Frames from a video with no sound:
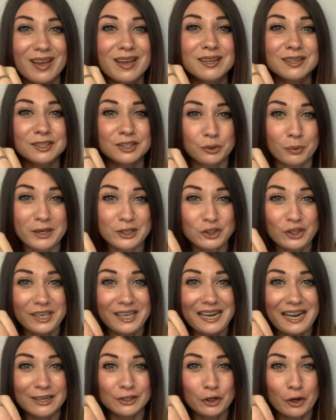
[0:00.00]
Switch the
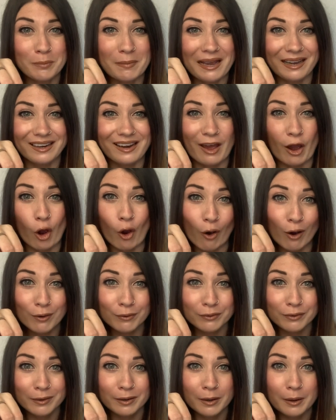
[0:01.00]
electromagnet
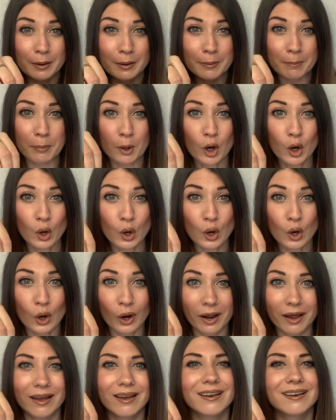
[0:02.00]
off,
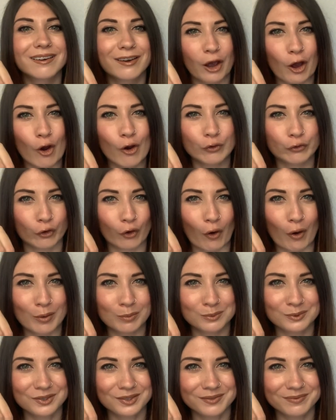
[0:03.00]
car
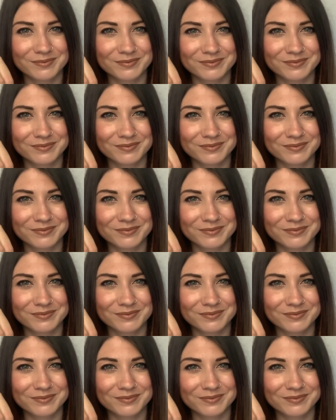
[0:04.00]
drops.